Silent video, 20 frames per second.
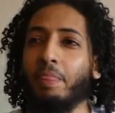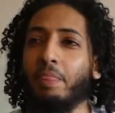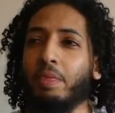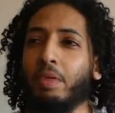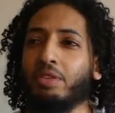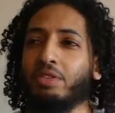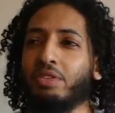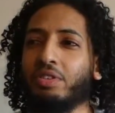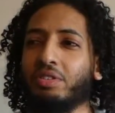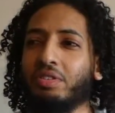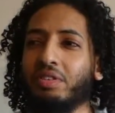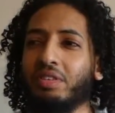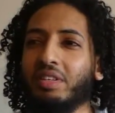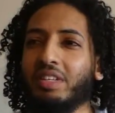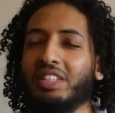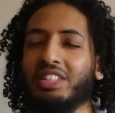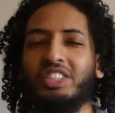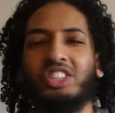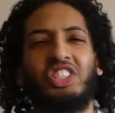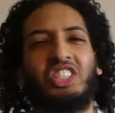
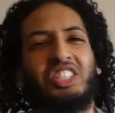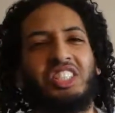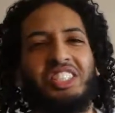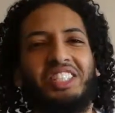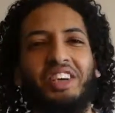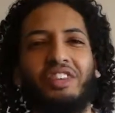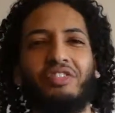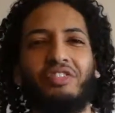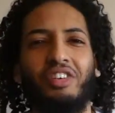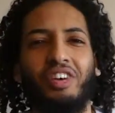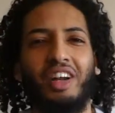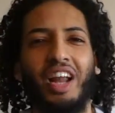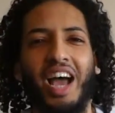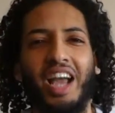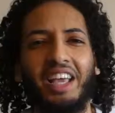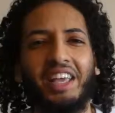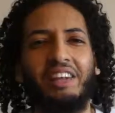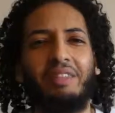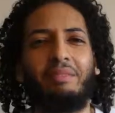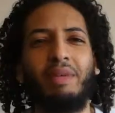This is just different.
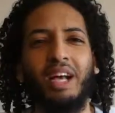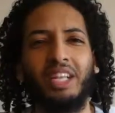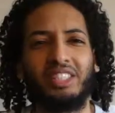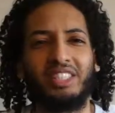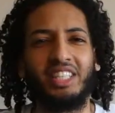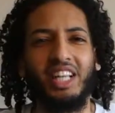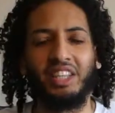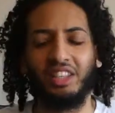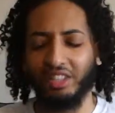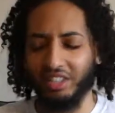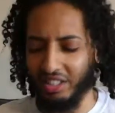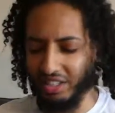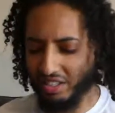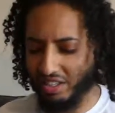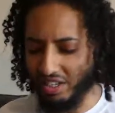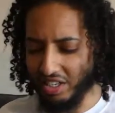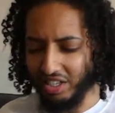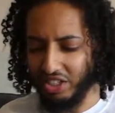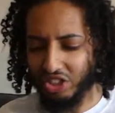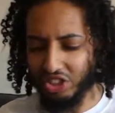I can imagine that
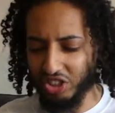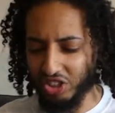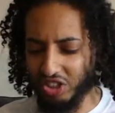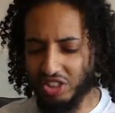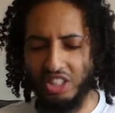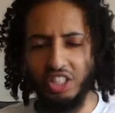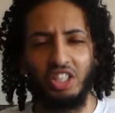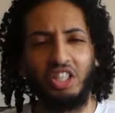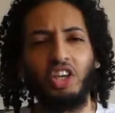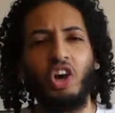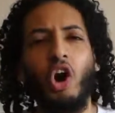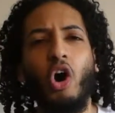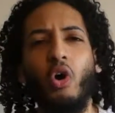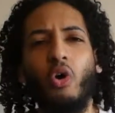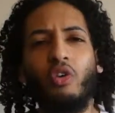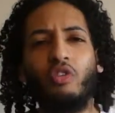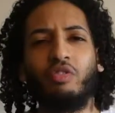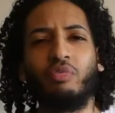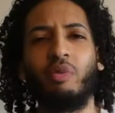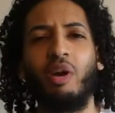the
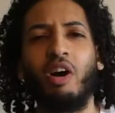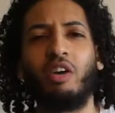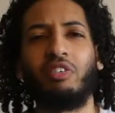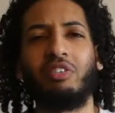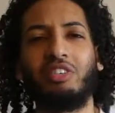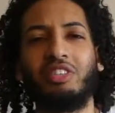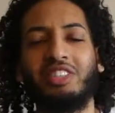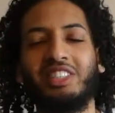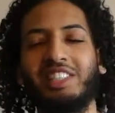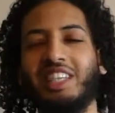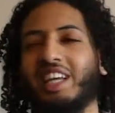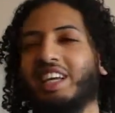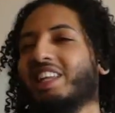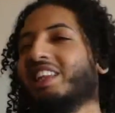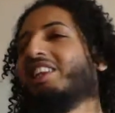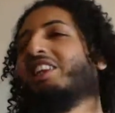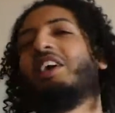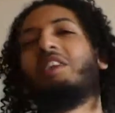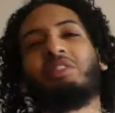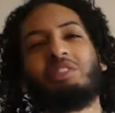CEO of Marvel is
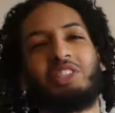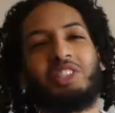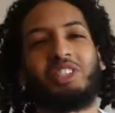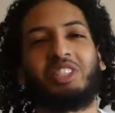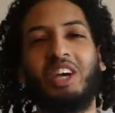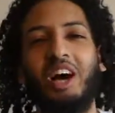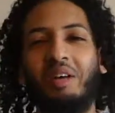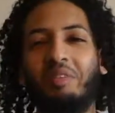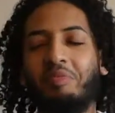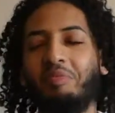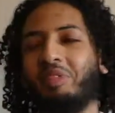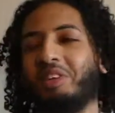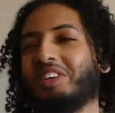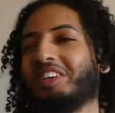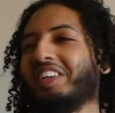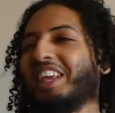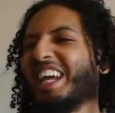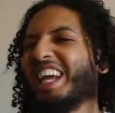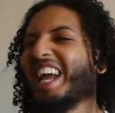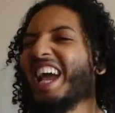like, loves this comic
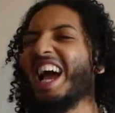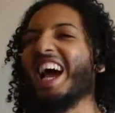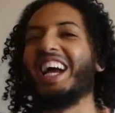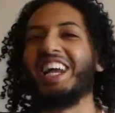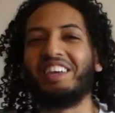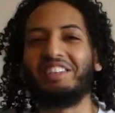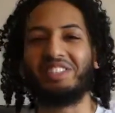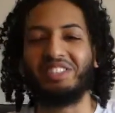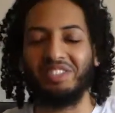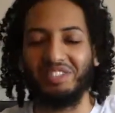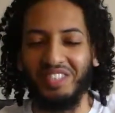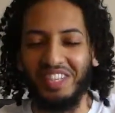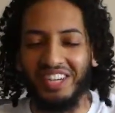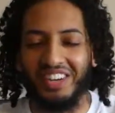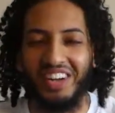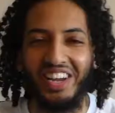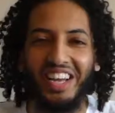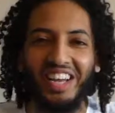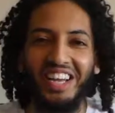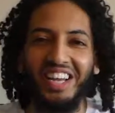book. You're like, yeah, give it to
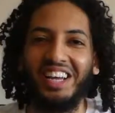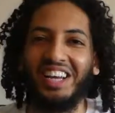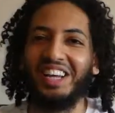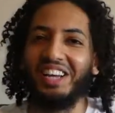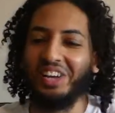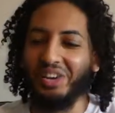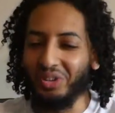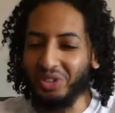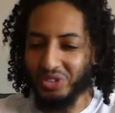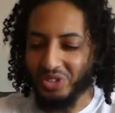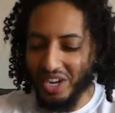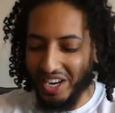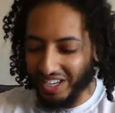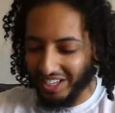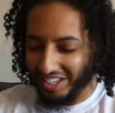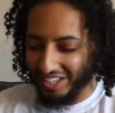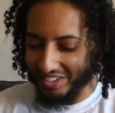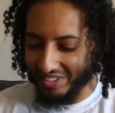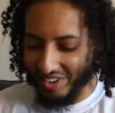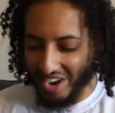me, okay. Who's
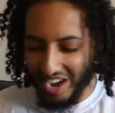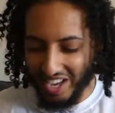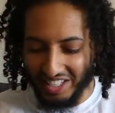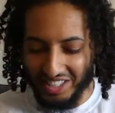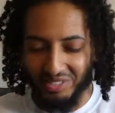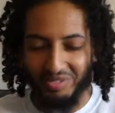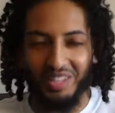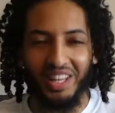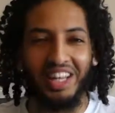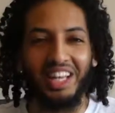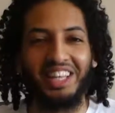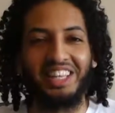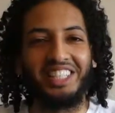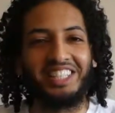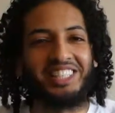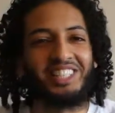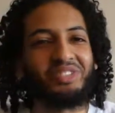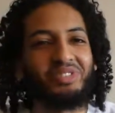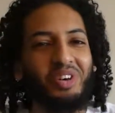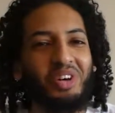writing it? Ryan Smith. Like,
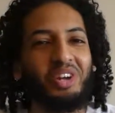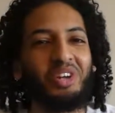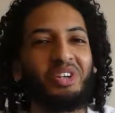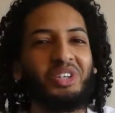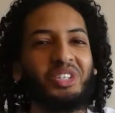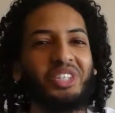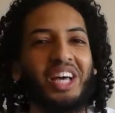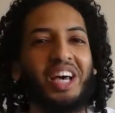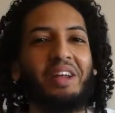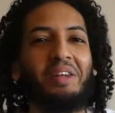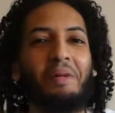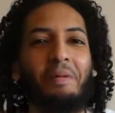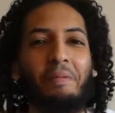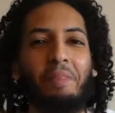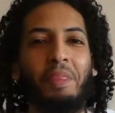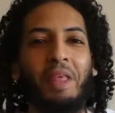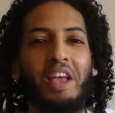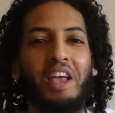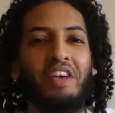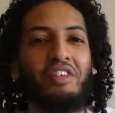this is one of those that
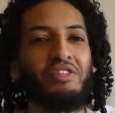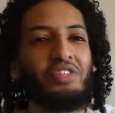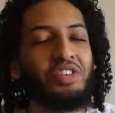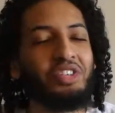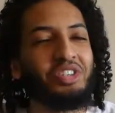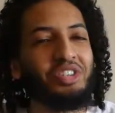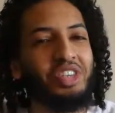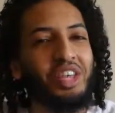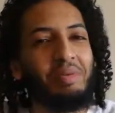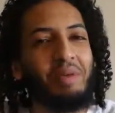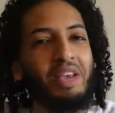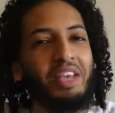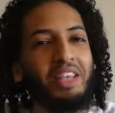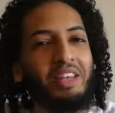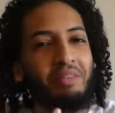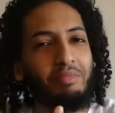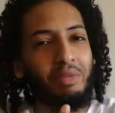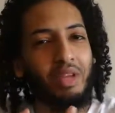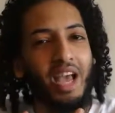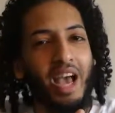if this is
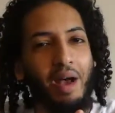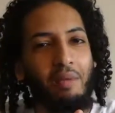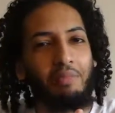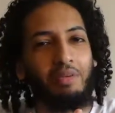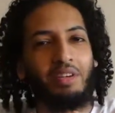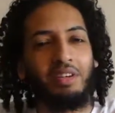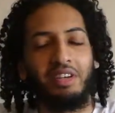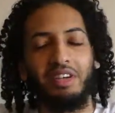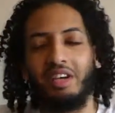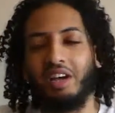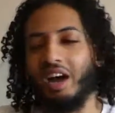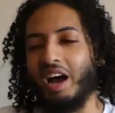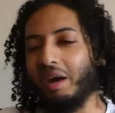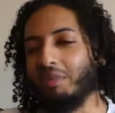making me happy,